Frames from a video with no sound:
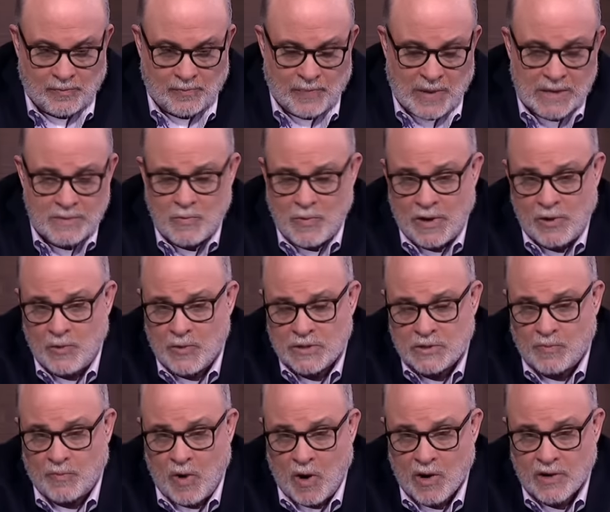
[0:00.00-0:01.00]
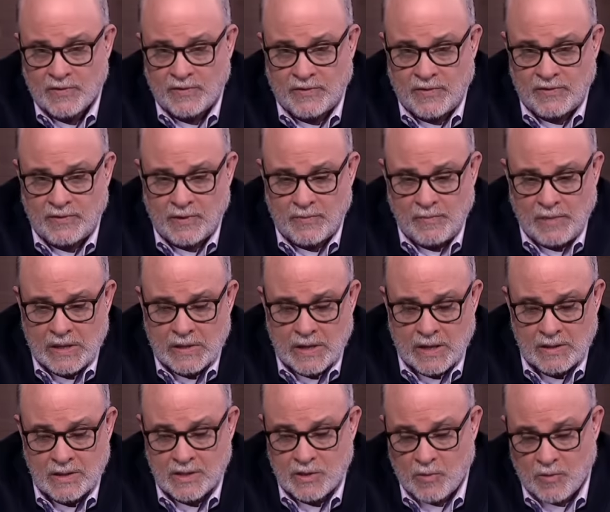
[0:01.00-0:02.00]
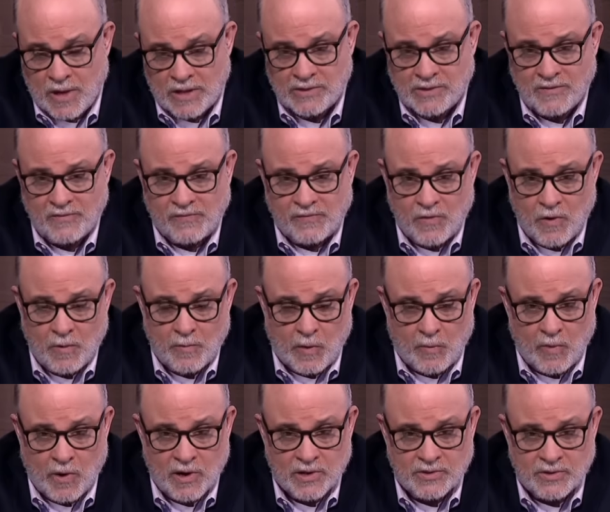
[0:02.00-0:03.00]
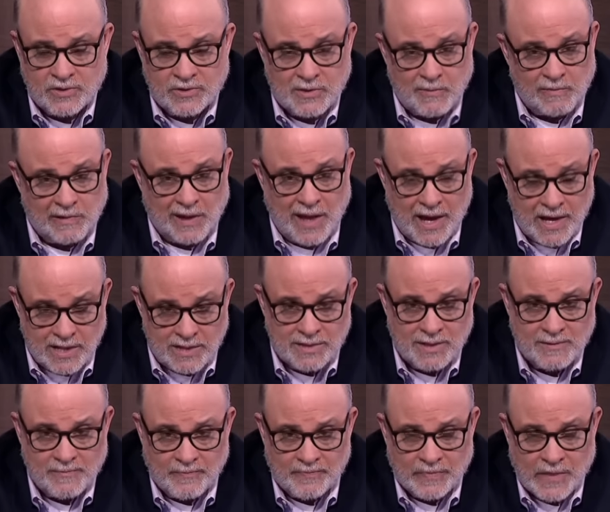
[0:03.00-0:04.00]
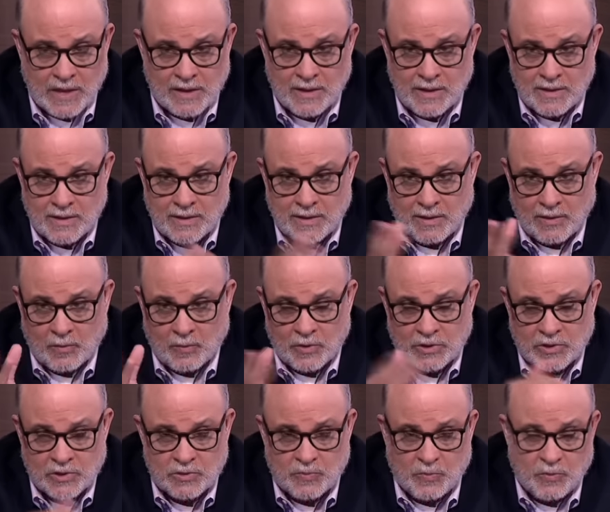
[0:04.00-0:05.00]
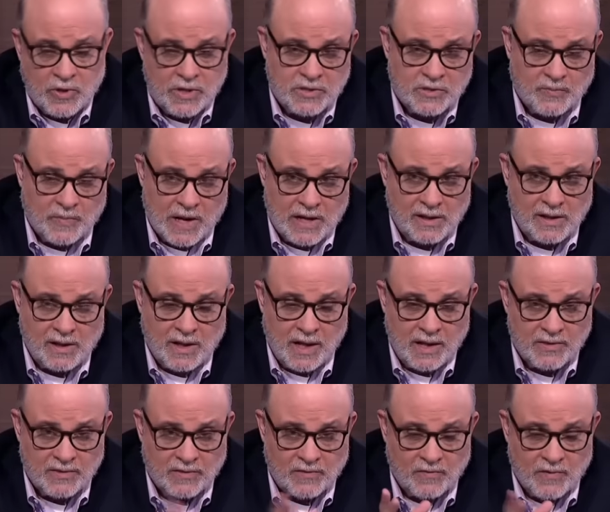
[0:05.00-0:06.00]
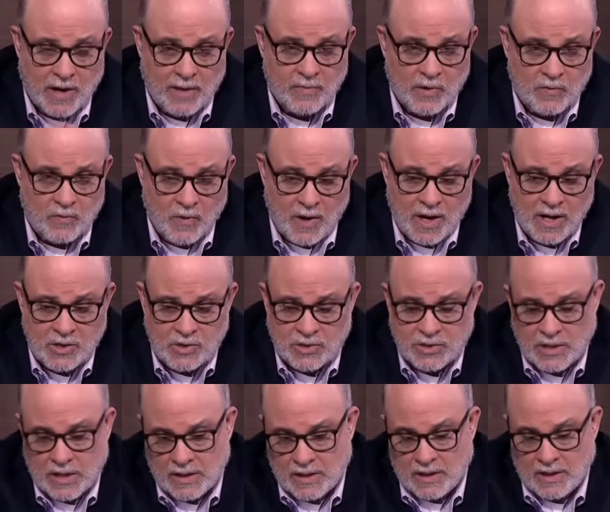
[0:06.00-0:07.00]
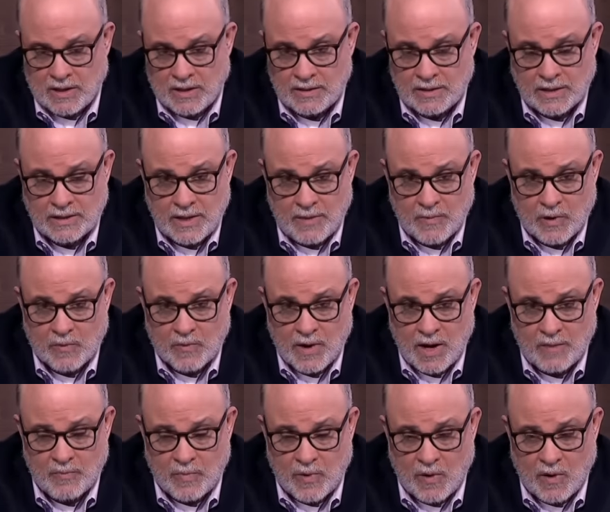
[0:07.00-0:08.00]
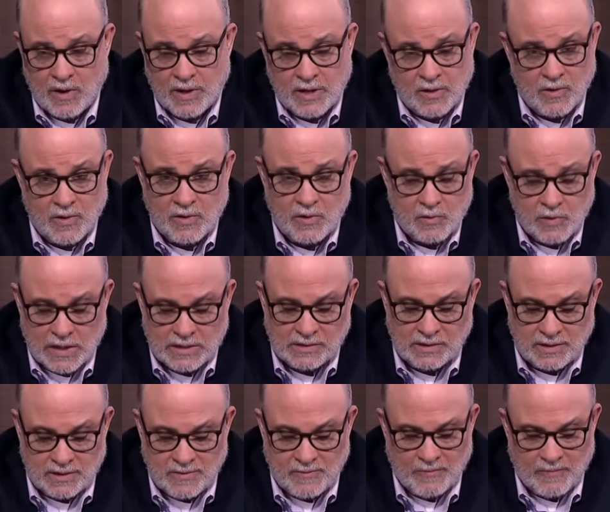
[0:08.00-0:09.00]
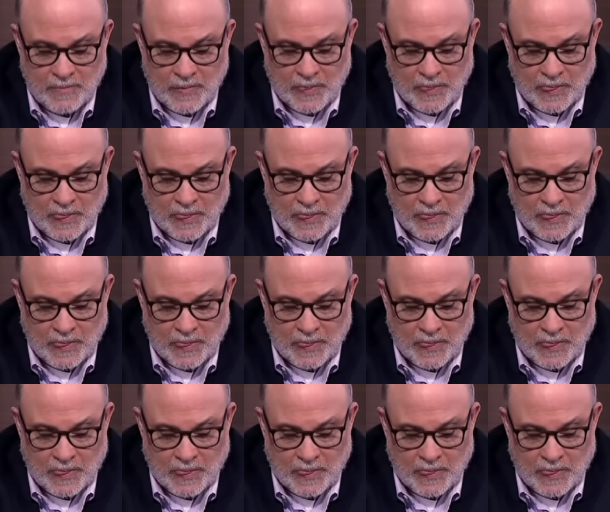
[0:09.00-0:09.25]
But whether it's Marxism in an aggressive form or Marxism-like, which is preached by the likes of Robert Reich, the Democrat Party, and all the rest of them,